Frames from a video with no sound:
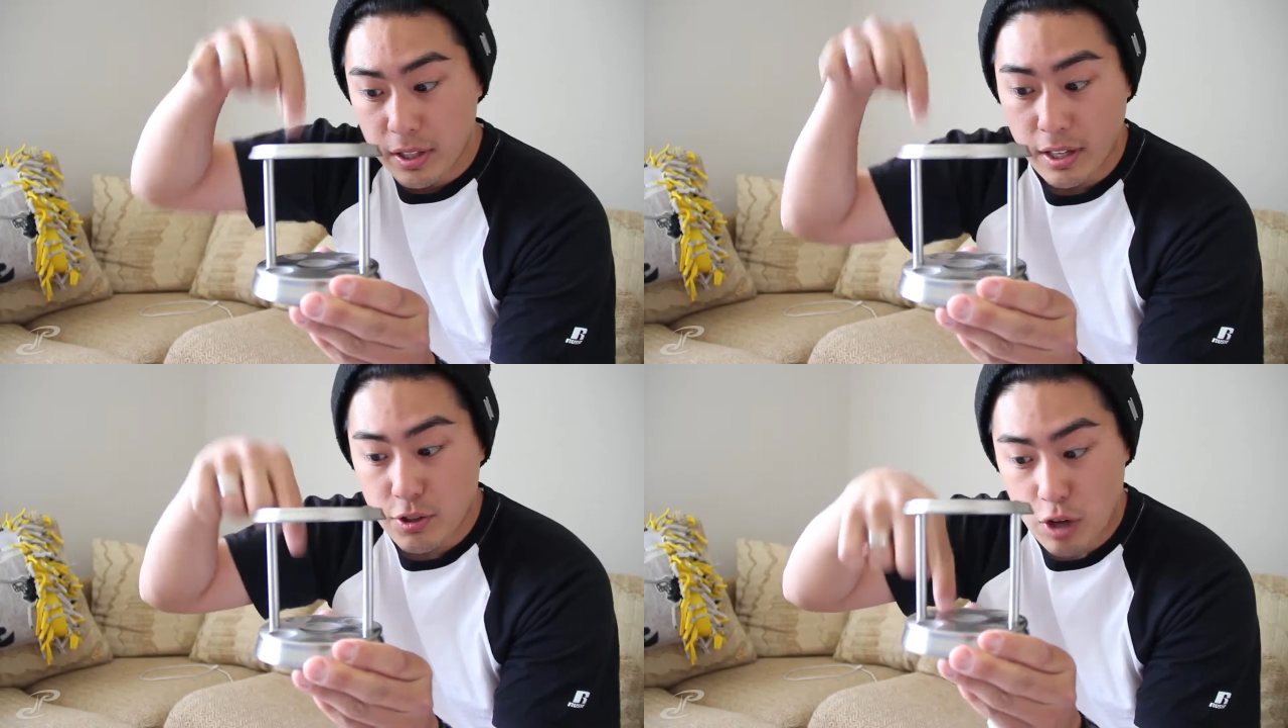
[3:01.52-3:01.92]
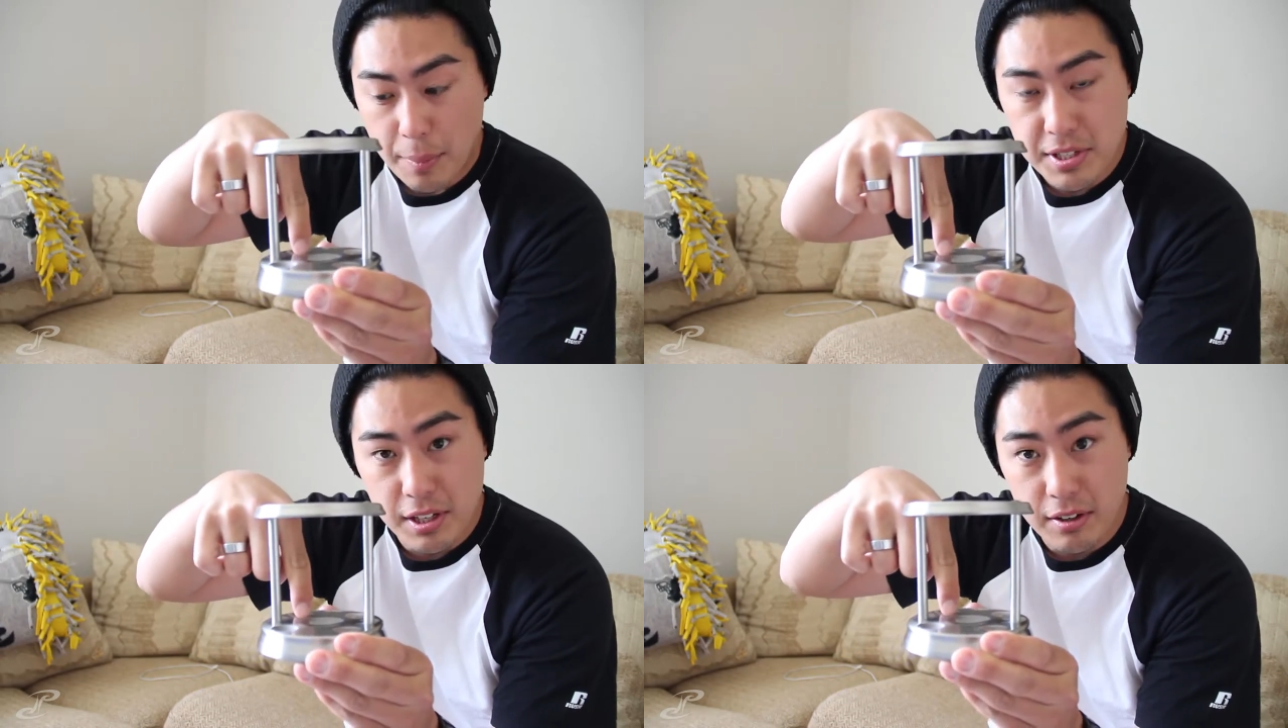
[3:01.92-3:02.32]
it
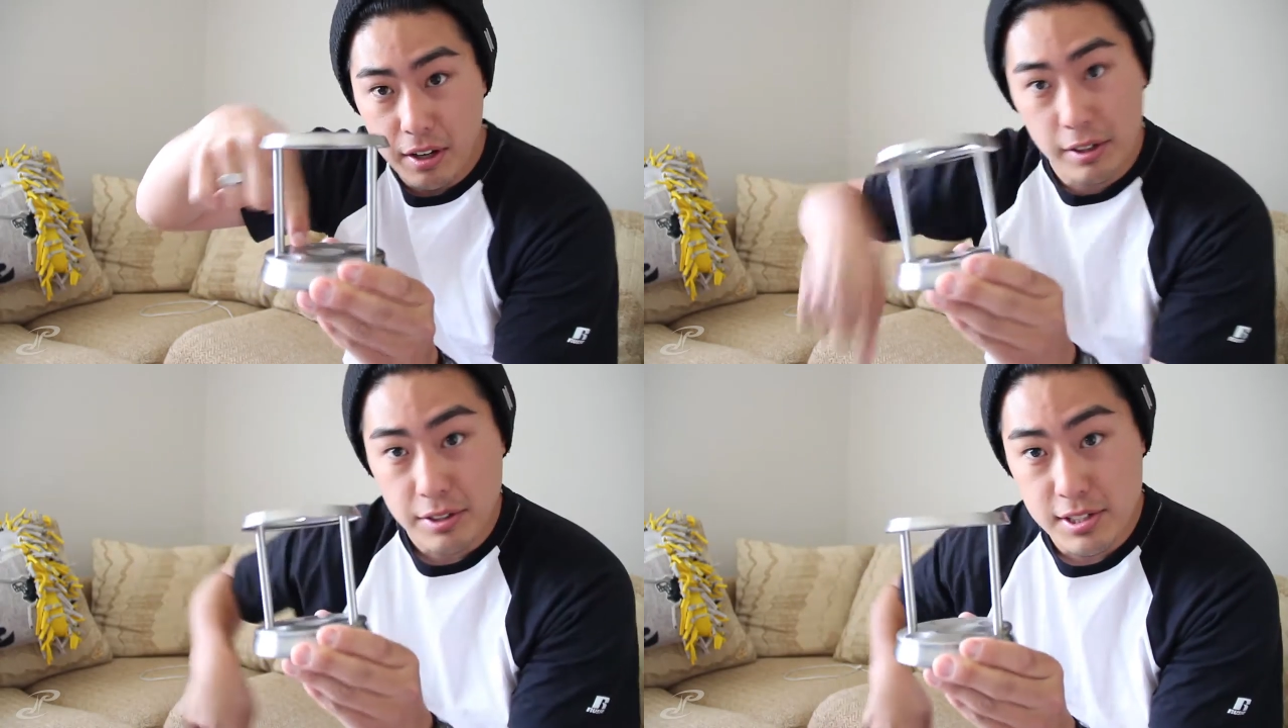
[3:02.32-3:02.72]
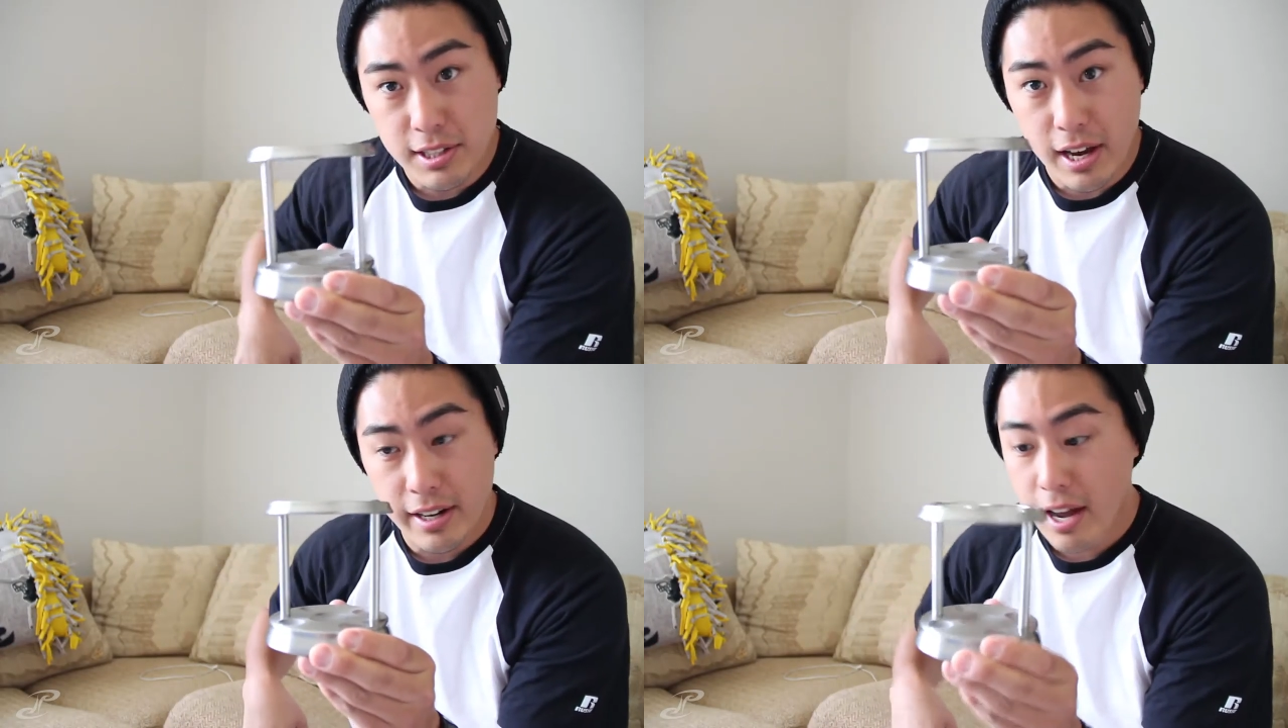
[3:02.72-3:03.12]
drops here and it'll
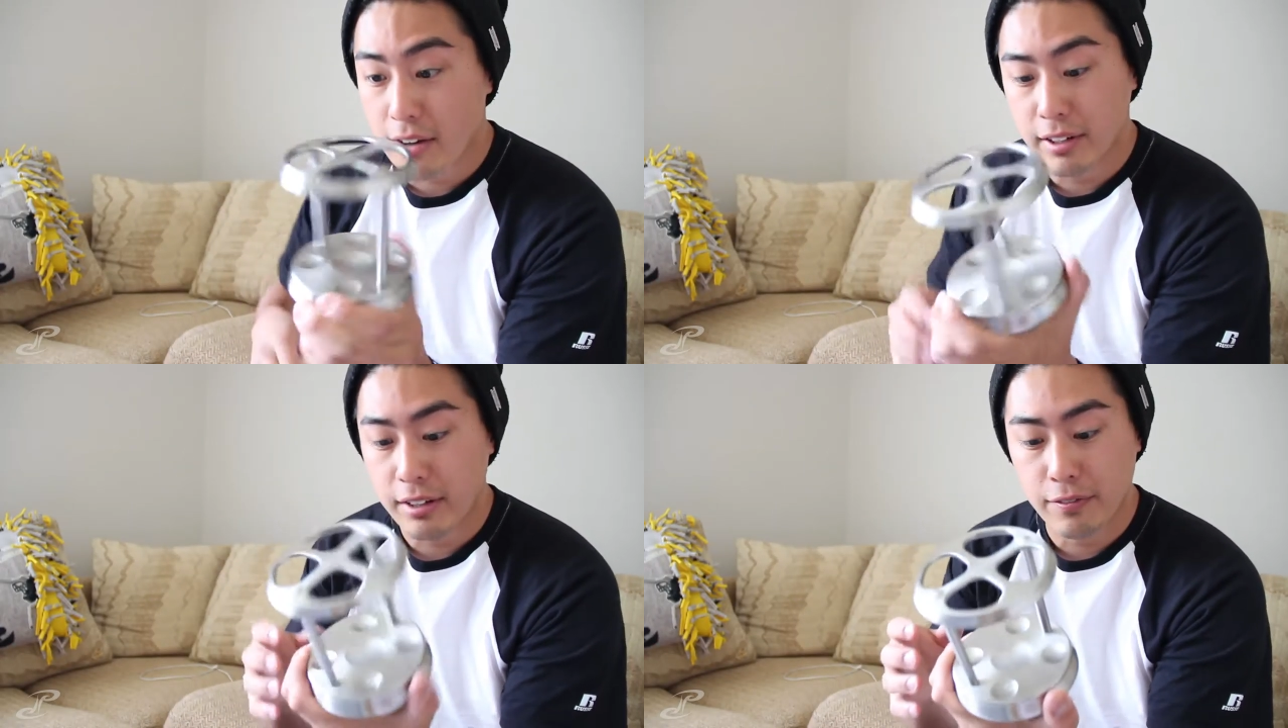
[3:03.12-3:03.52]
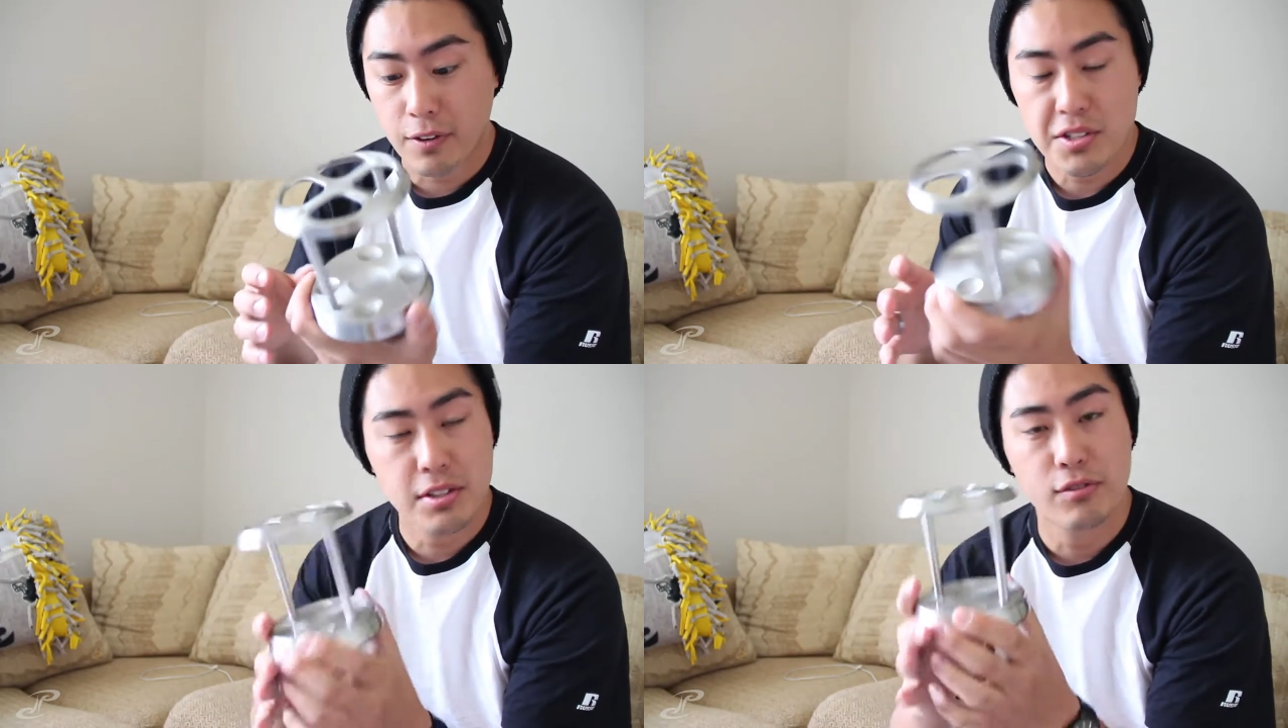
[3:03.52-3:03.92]
slide out and it falls